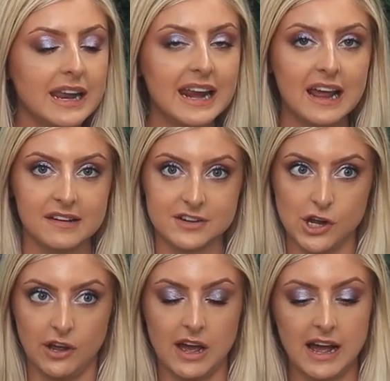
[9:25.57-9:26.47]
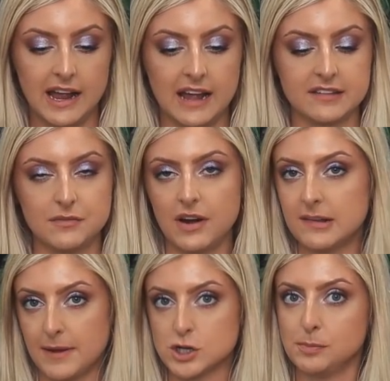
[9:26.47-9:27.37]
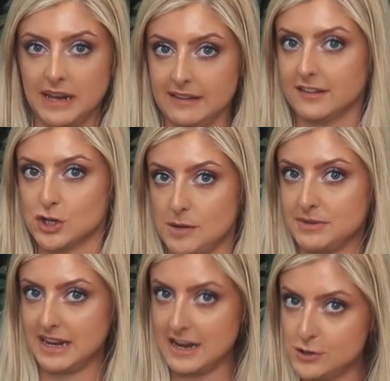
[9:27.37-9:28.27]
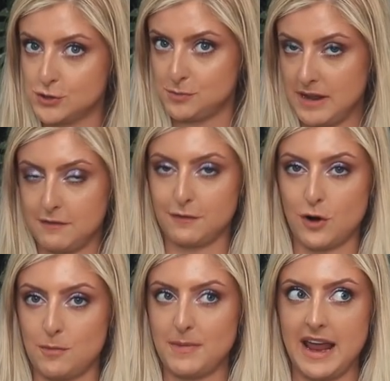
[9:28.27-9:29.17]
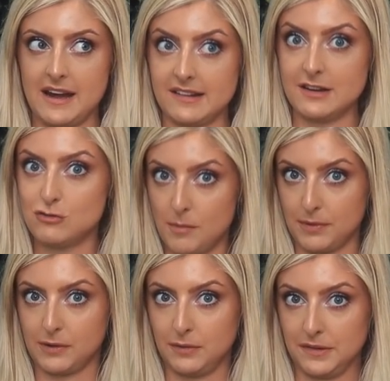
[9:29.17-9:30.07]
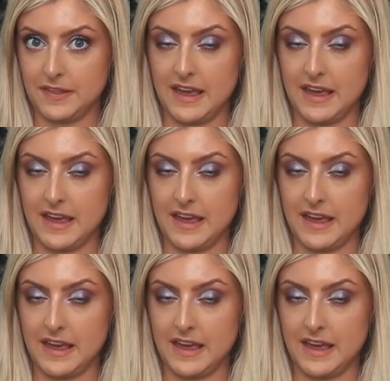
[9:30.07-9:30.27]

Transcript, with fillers: late last year, I had some very special plants shipped into me from N S E Tropicals.